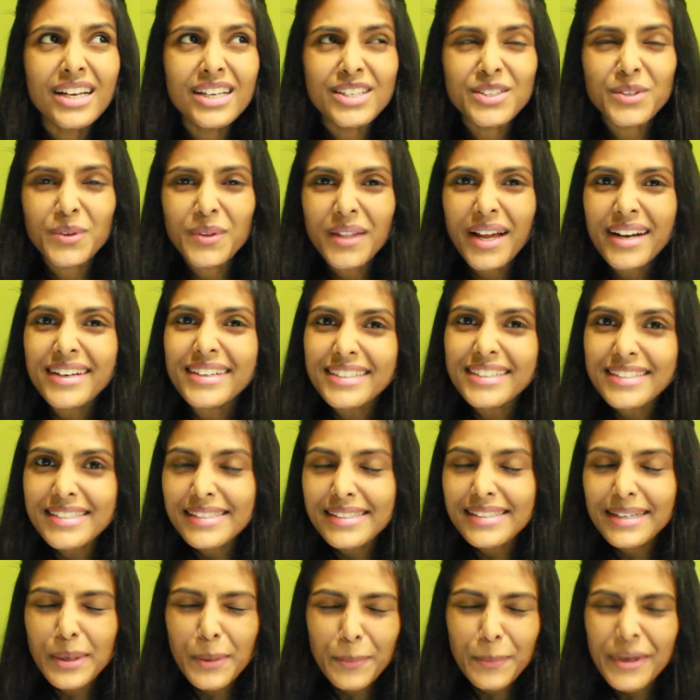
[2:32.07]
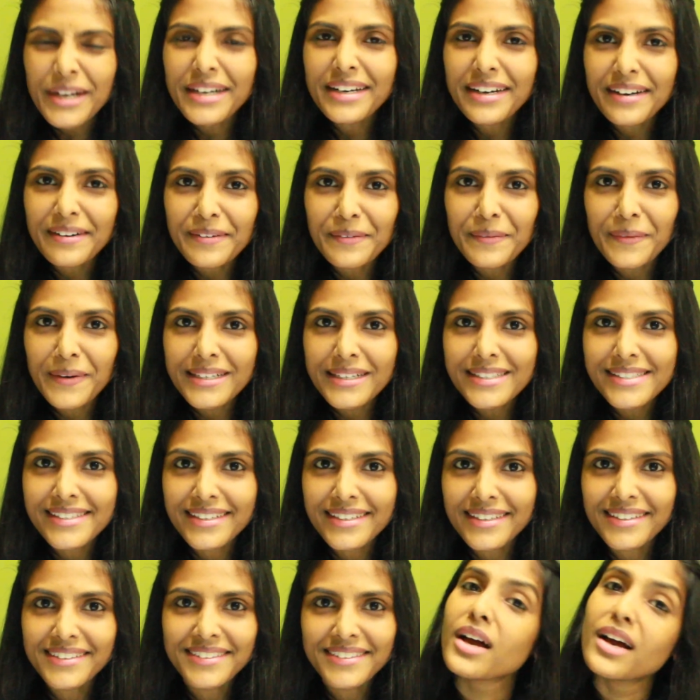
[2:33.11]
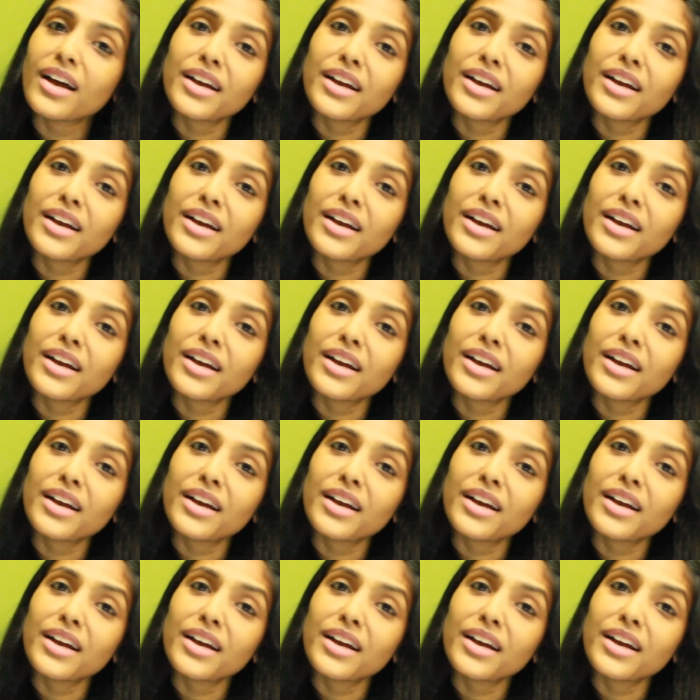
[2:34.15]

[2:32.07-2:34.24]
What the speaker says: so that it's a bit interesting.